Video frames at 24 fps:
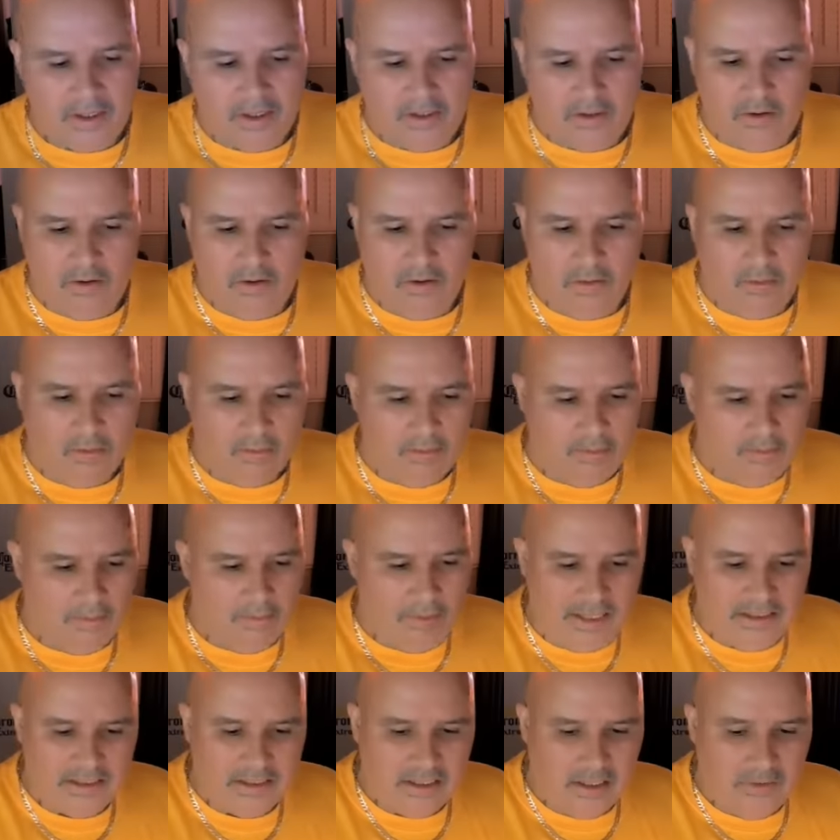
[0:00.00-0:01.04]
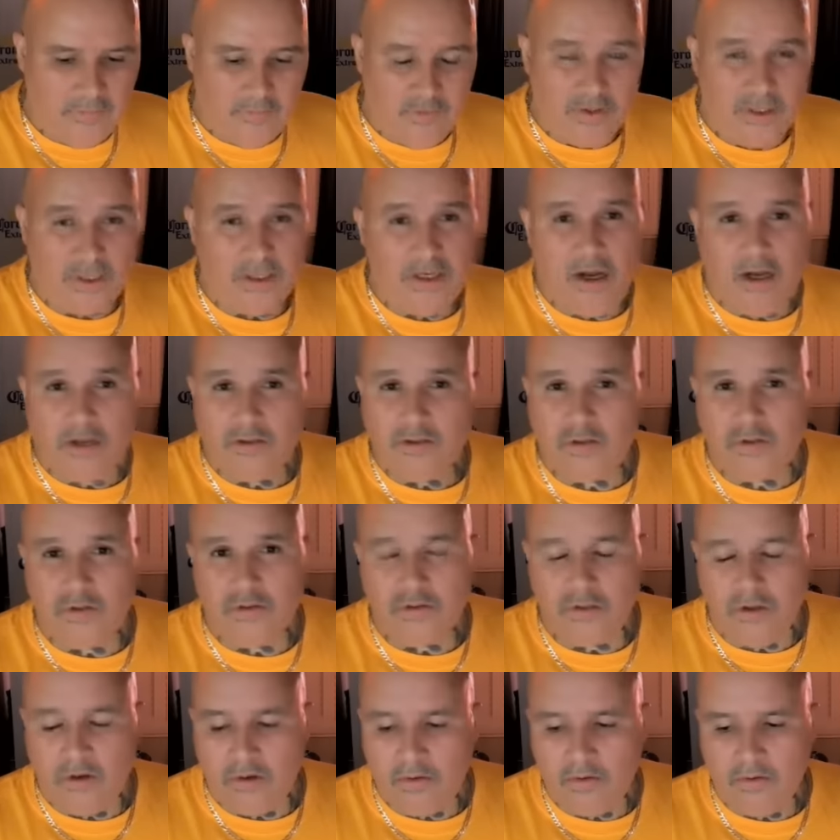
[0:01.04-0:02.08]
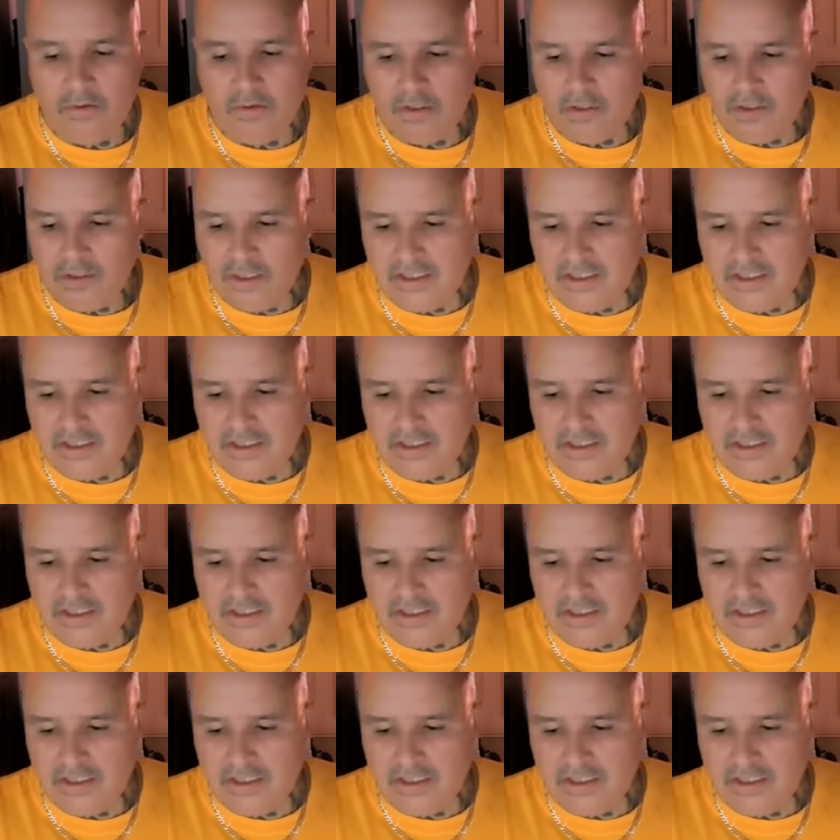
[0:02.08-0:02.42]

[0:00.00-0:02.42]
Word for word: You know, basically for the youngsters though,